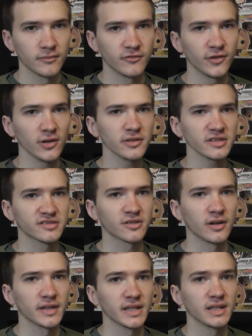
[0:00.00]
focused
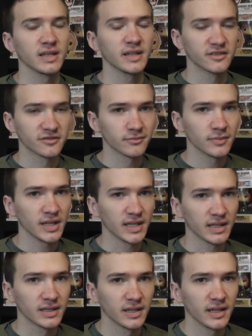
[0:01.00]
on it is
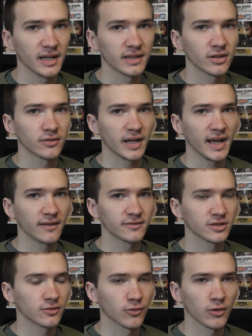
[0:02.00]
me, and I don't have
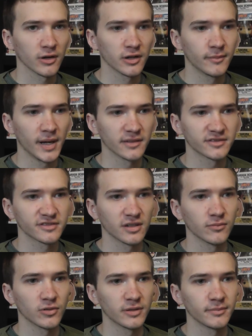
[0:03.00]
worry about
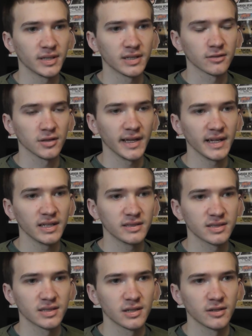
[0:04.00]
someone being
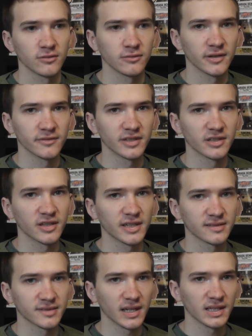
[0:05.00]
late with the
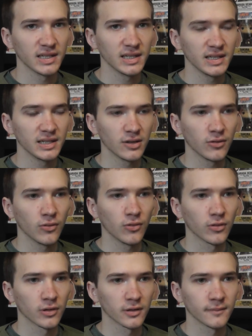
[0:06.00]
things I need
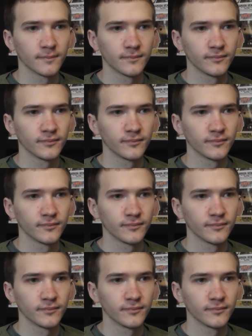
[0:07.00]
or